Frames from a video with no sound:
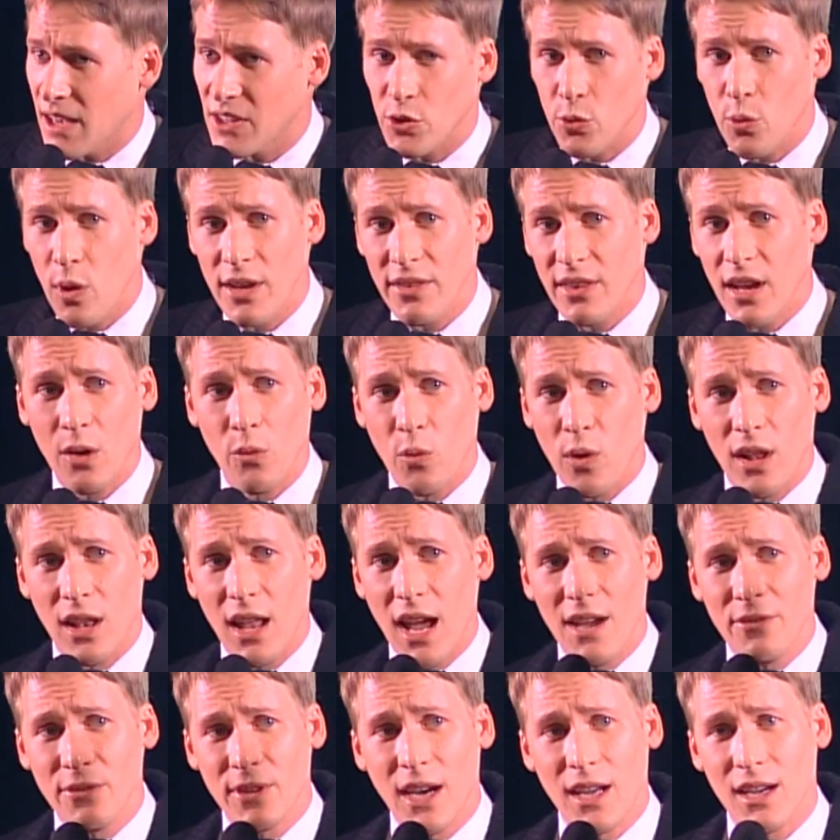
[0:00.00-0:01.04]
And so I thought,
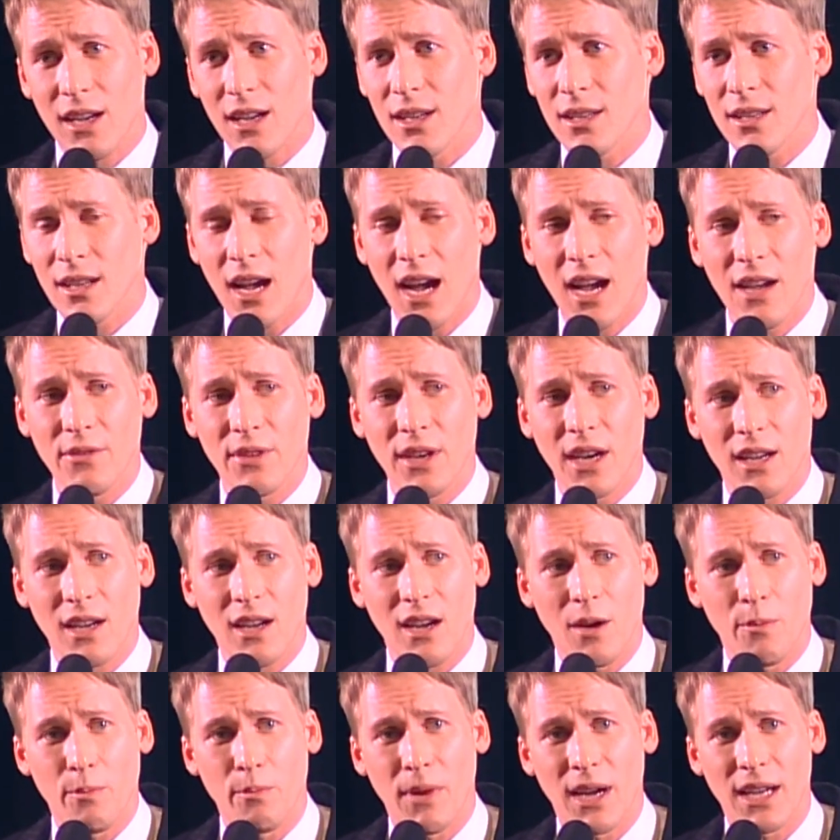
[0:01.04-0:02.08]
well, I've got
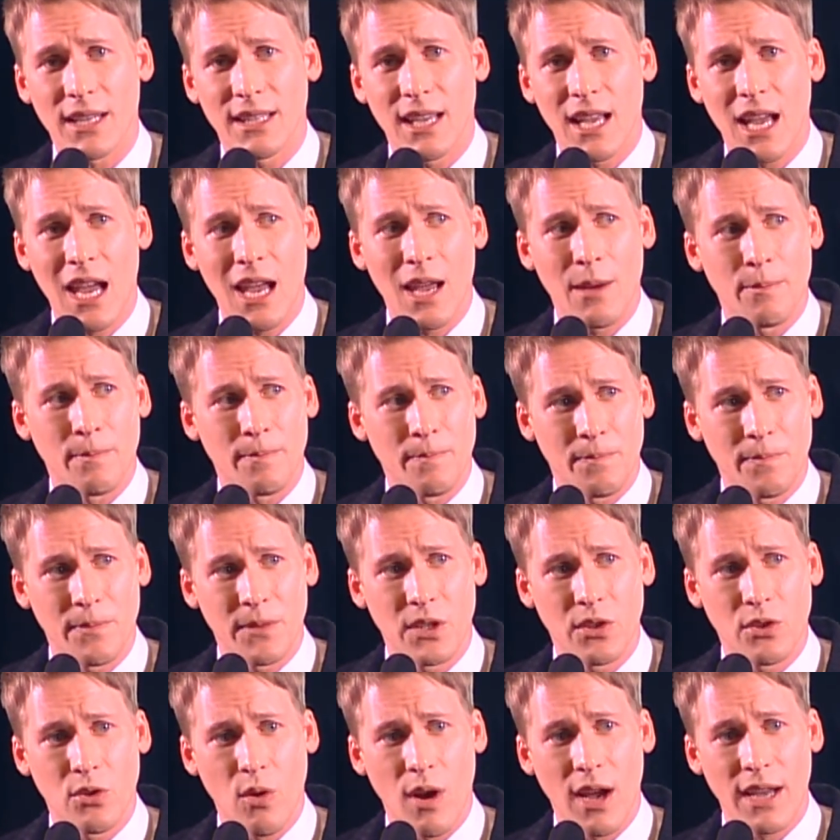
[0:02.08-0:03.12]
to up my
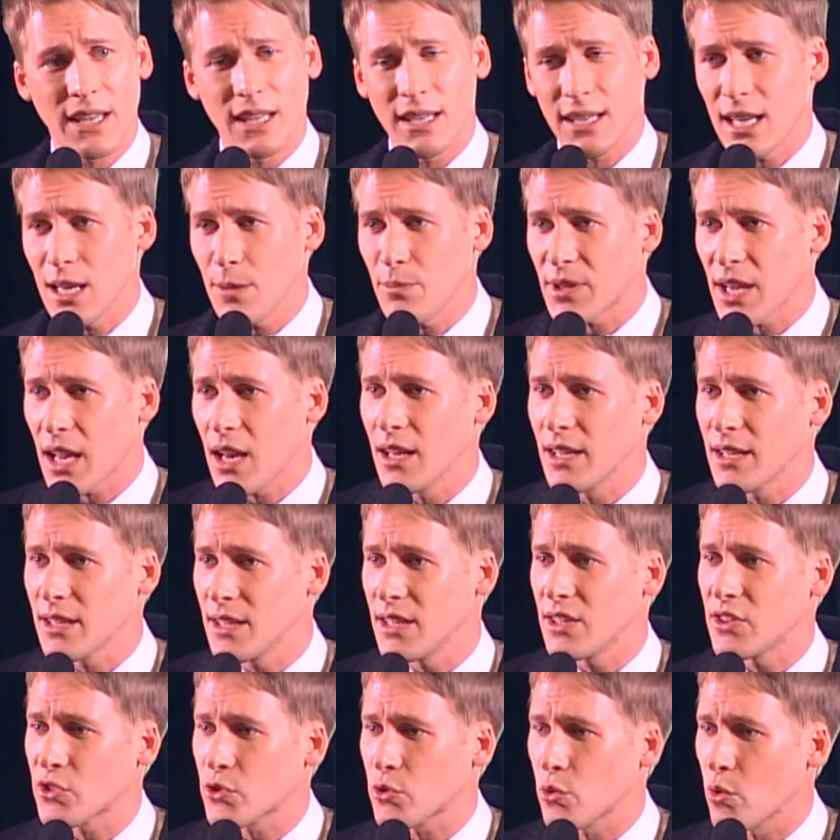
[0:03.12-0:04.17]
game. You know, I can keep
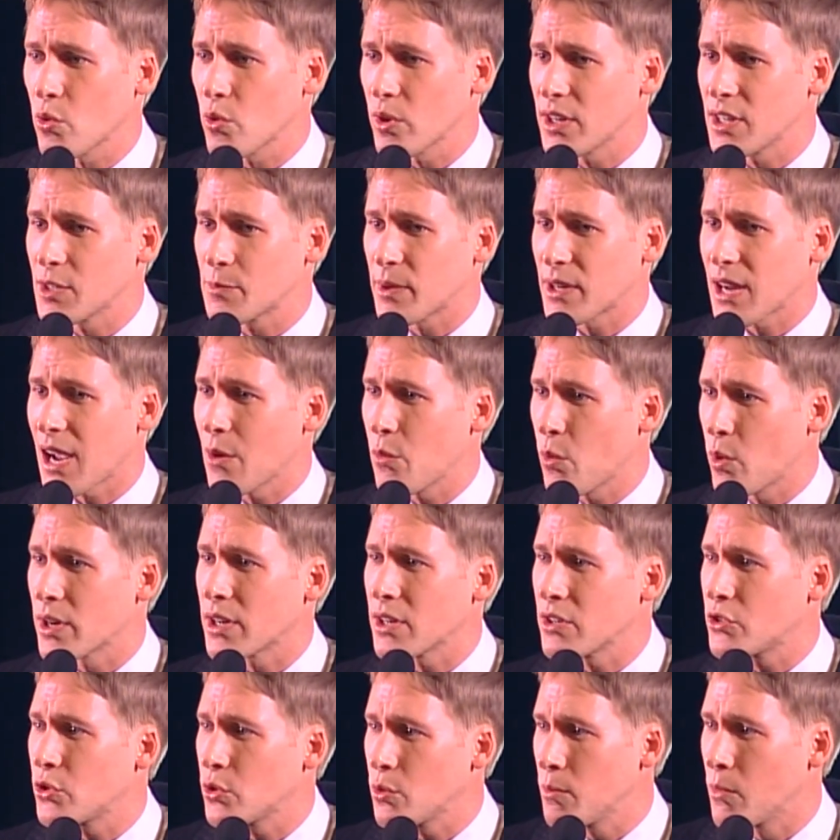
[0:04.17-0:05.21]
telling these stories, but I
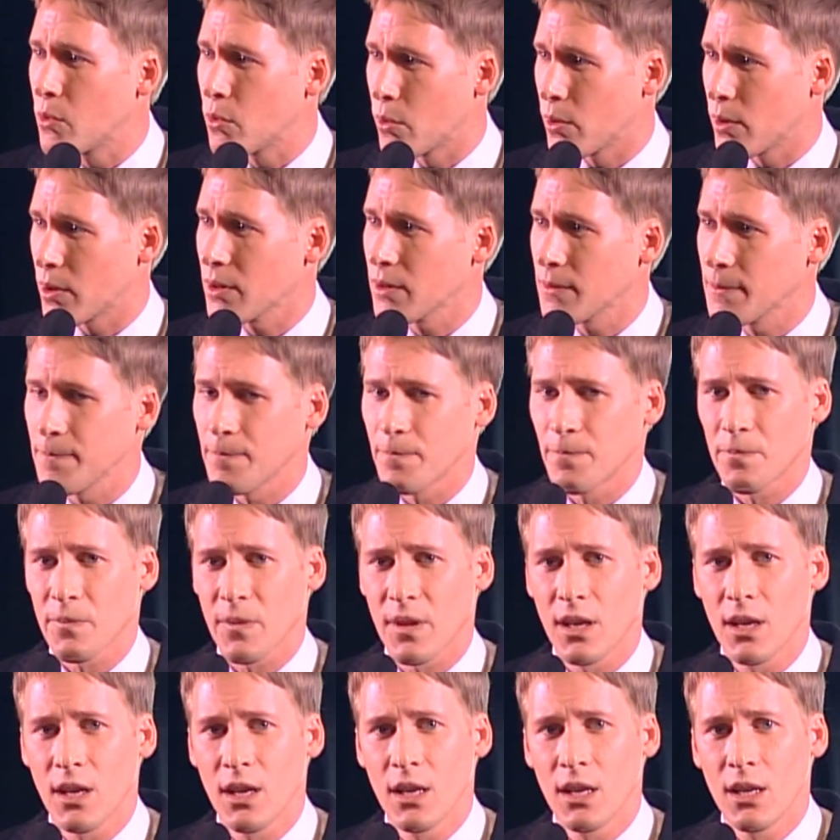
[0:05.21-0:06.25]
want to do more.
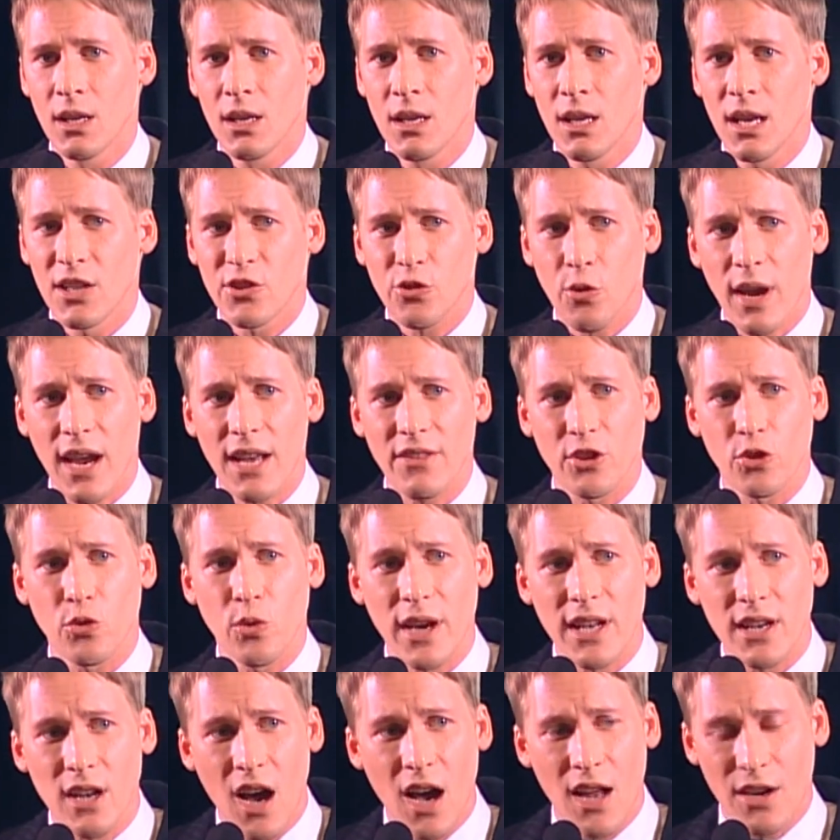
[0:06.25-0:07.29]
And so I had the
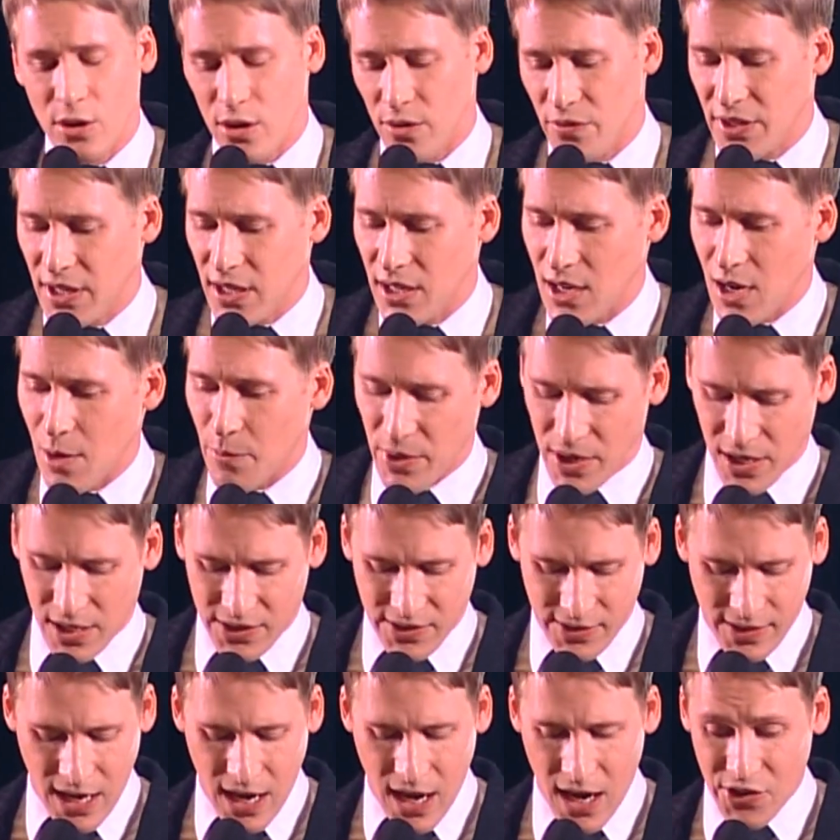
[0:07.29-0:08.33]
great honor of getting up
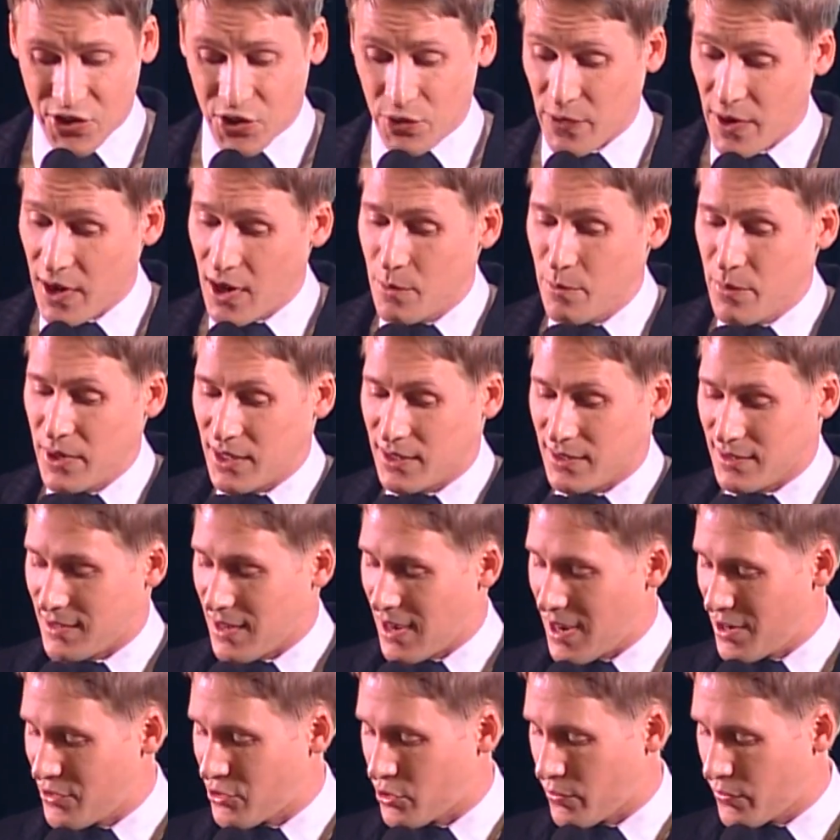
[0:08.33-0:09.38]
on a stage, a very big
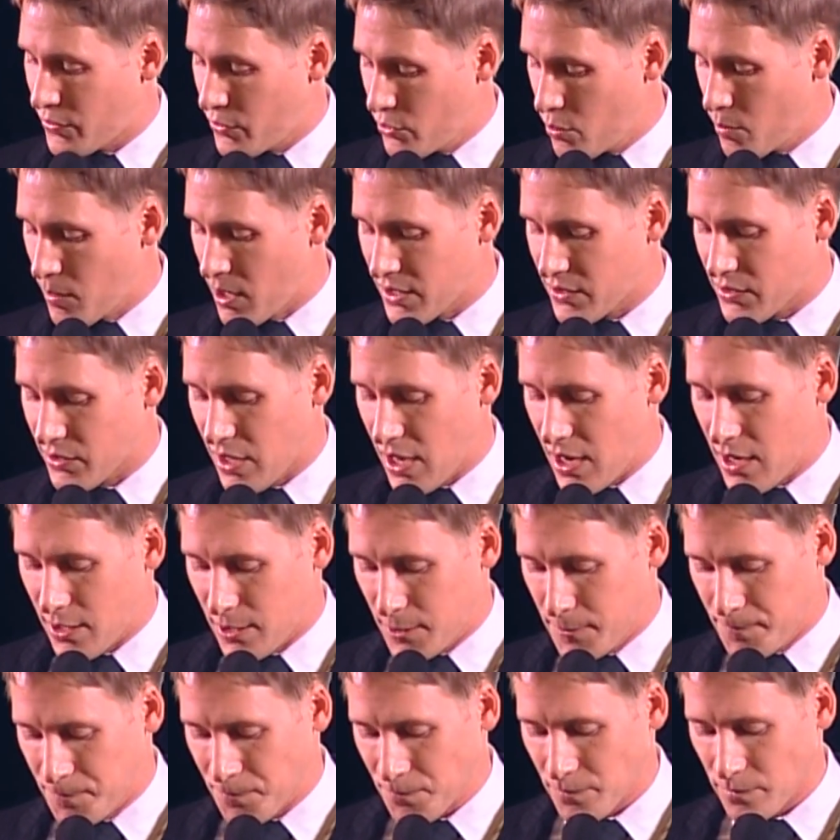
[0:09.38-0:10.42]
stage, a few months
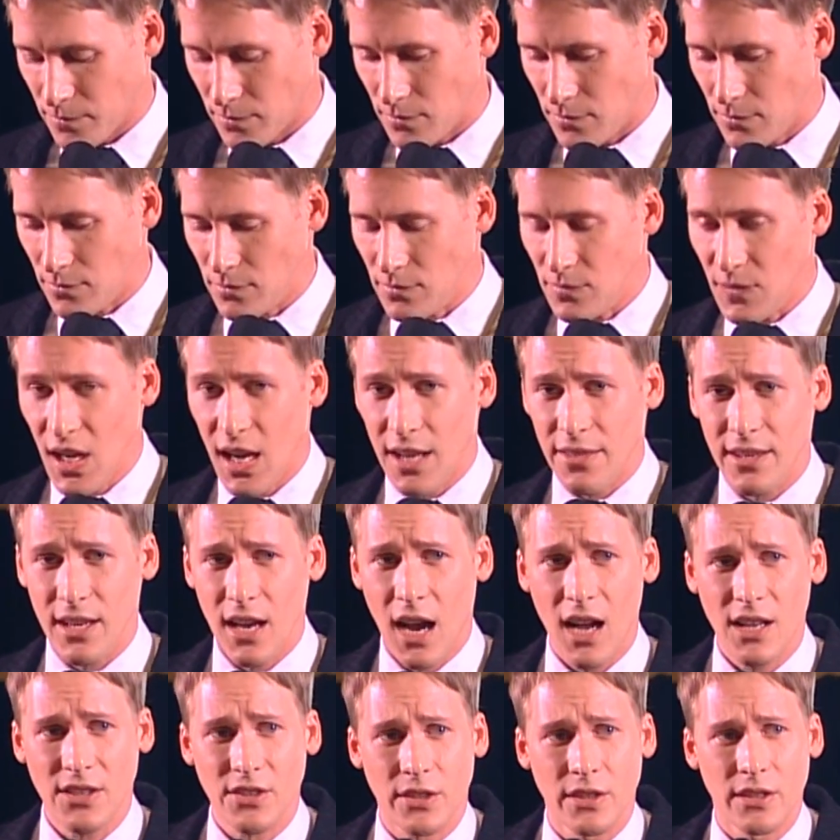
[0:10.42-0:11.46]
later at
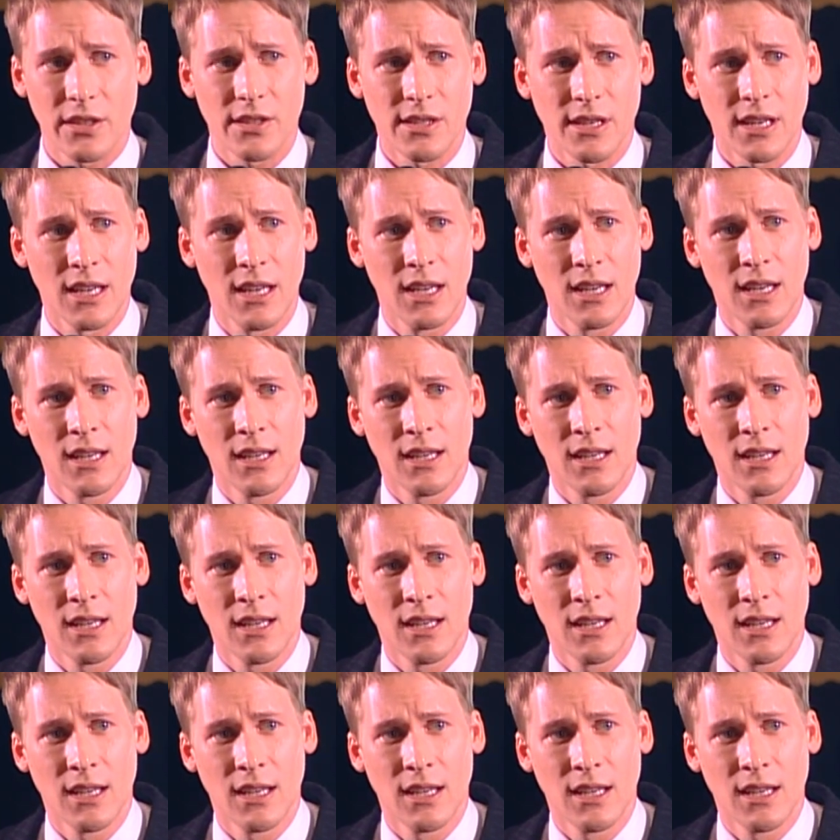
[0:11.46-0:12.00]
the Oscars.